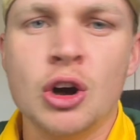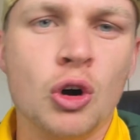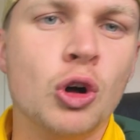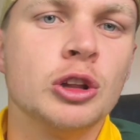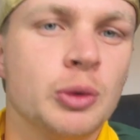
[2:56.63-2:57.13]

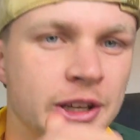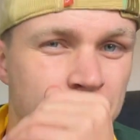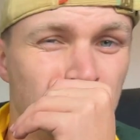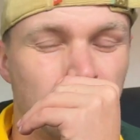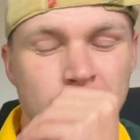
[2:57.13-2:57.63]
all the way
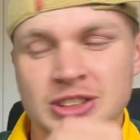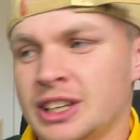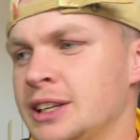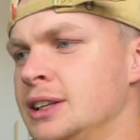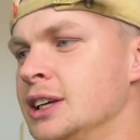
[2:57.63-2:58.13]
through. I've
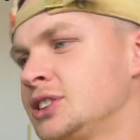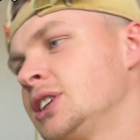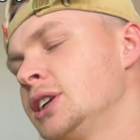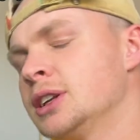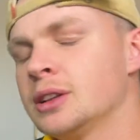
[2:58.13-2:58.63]
said,
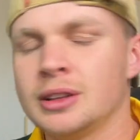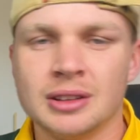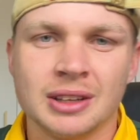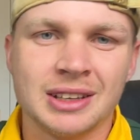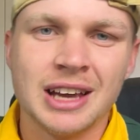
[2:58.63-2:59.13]
listen,
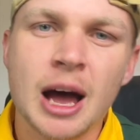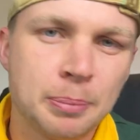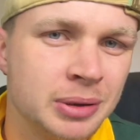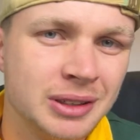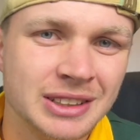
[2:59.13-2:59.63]
the
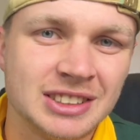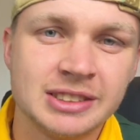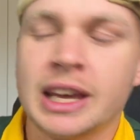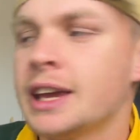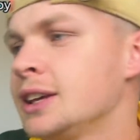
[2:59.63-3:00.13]
cup is
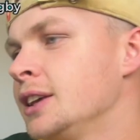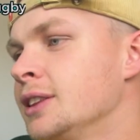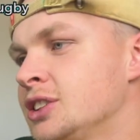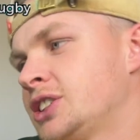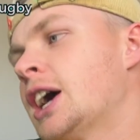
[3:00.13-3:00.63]
staying in
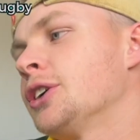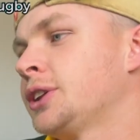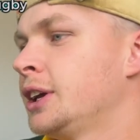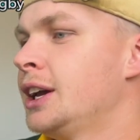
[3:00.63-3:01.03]
the South,